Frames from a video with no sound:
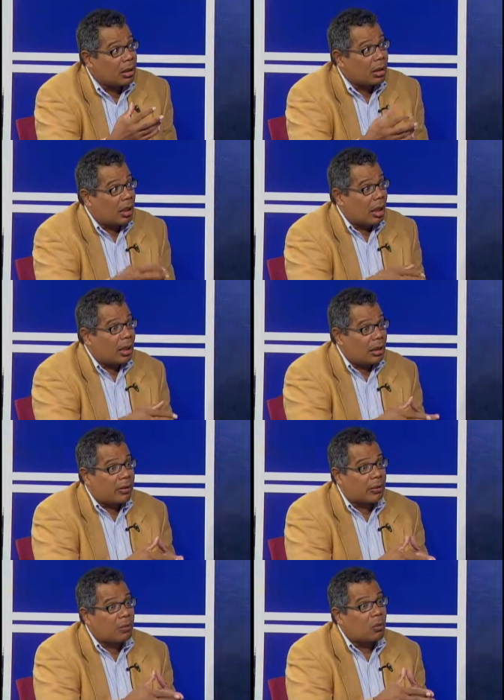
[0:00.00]
And this
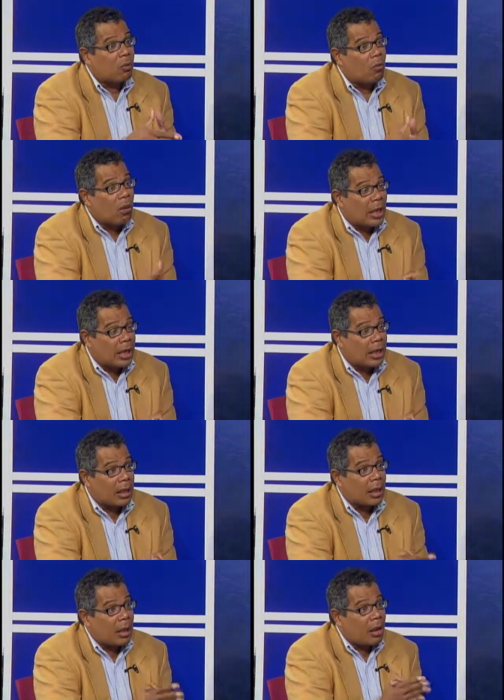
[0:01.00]
is why
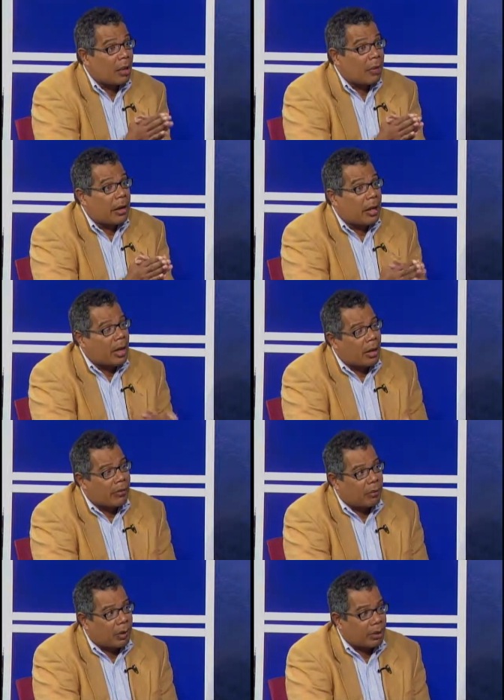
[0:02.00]
the
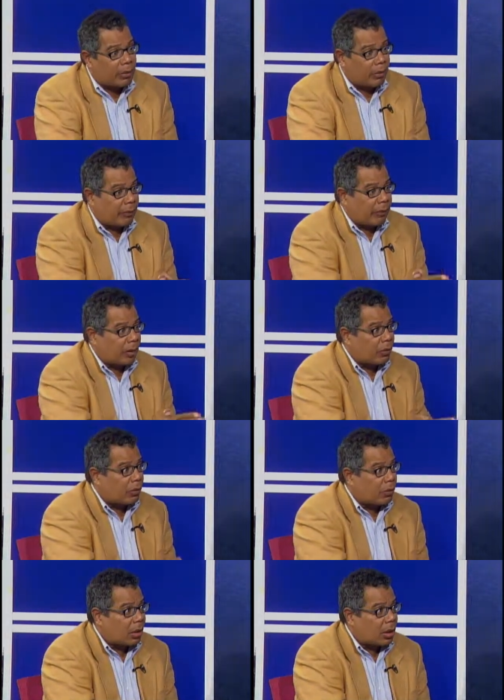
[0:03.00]
governments of
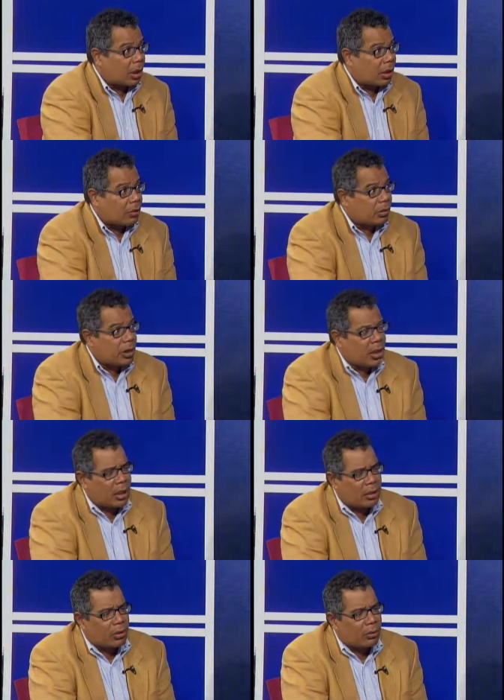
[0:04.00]
Venezuela and Trinidad
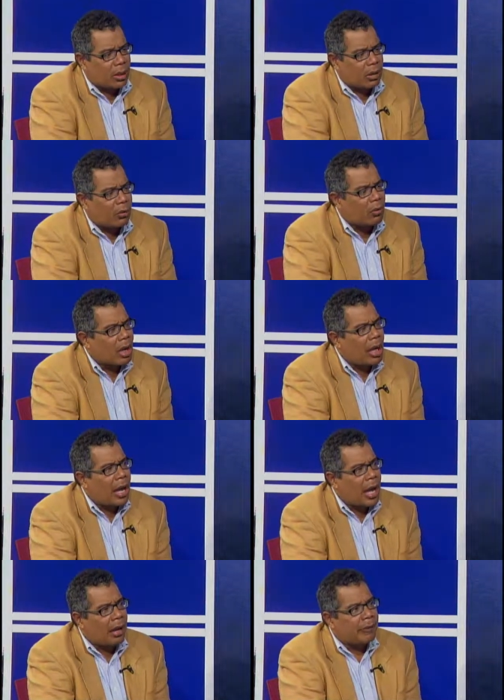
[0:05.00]
and Tobago
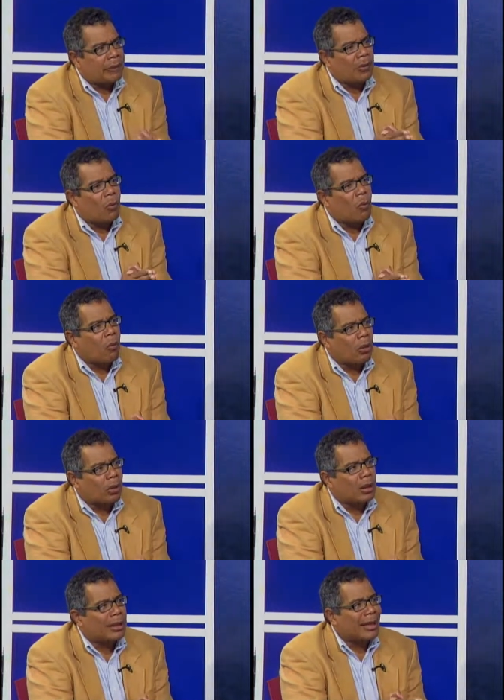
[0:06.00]
have to work
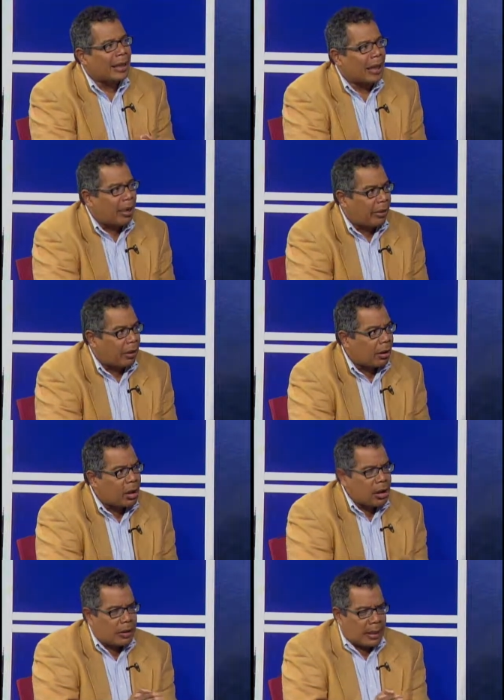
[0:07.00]
together.
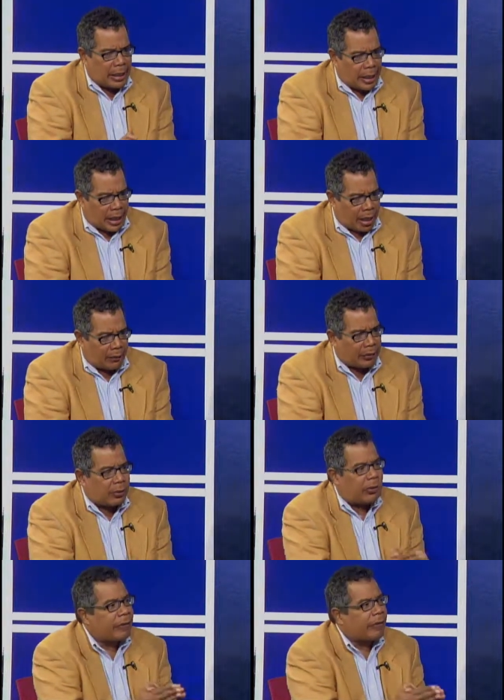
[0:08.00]
They have to
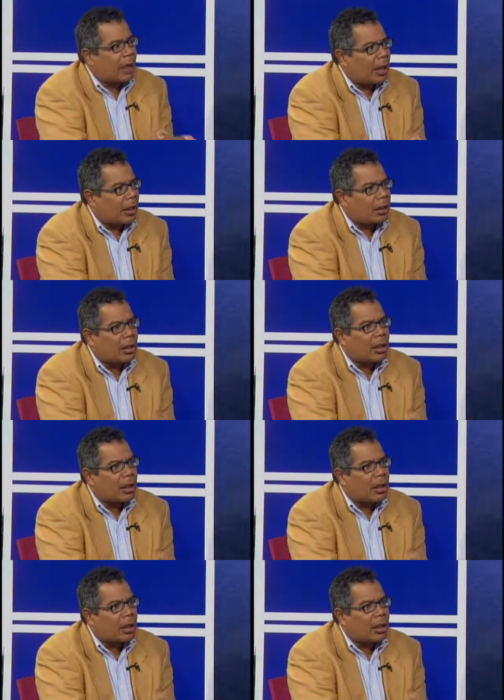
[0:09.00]
find,